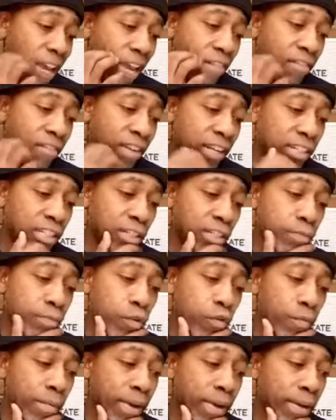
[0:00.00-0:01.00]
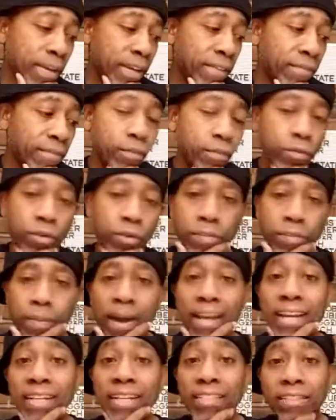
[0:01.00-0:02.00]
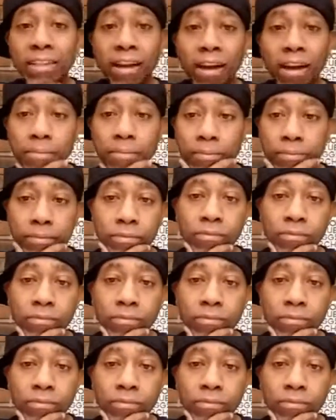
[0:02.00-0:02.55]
a religious movement influenced by Islam.